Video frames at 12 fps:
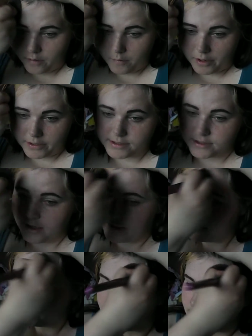know I
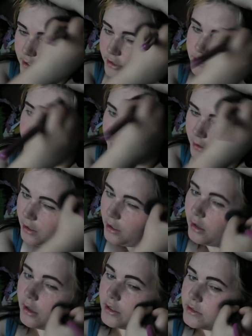certainly don't, but I
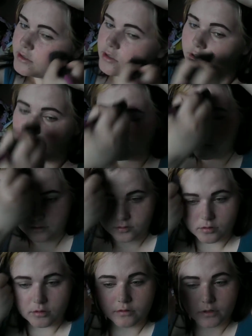like to
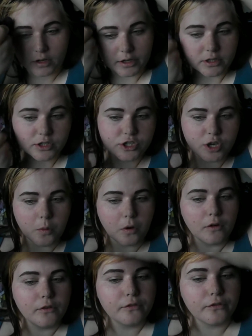sort of like show
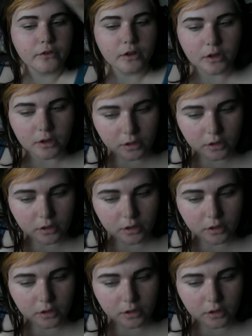off